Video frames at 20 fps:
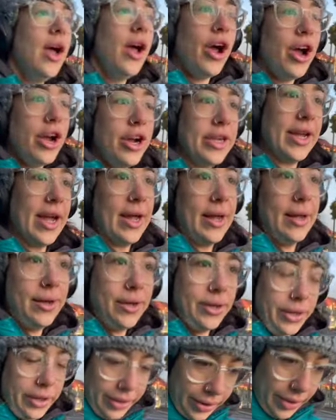
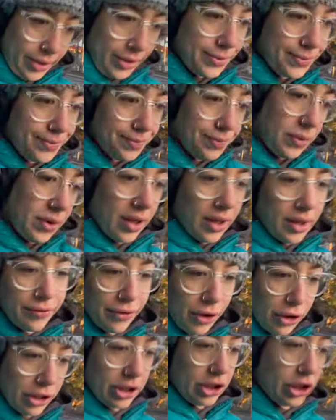Okay.
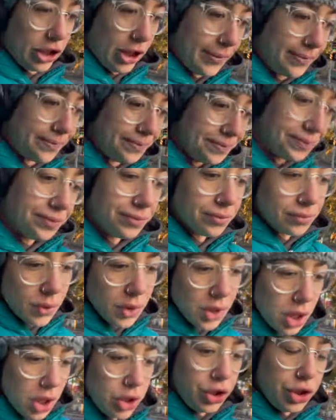Focus, dude.
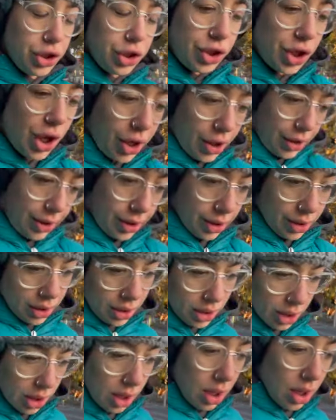So,
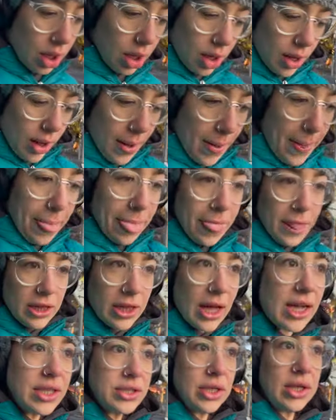
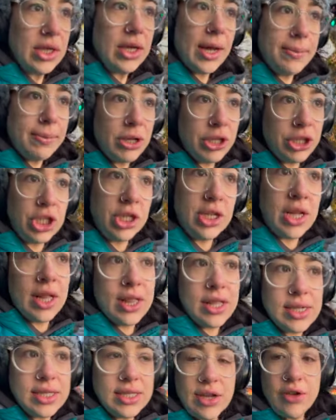last week I mentioned that
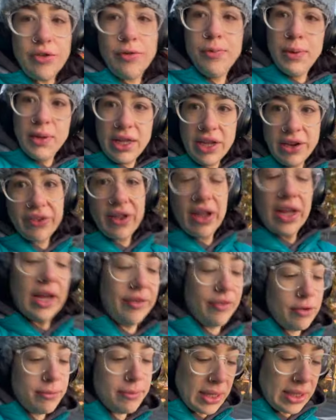the self-belief I
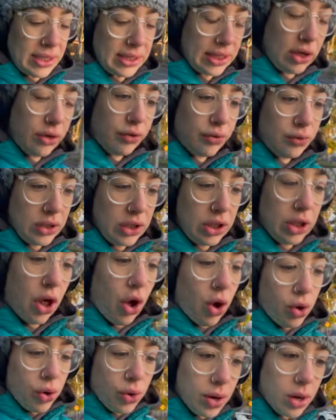had in myself was
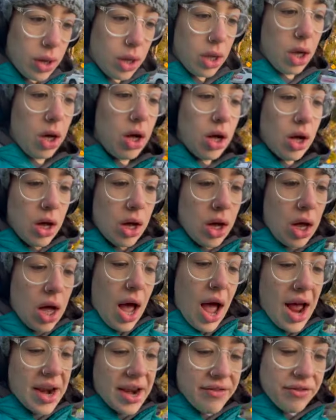
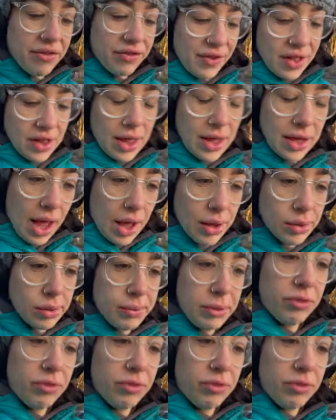low. I never felt like I would be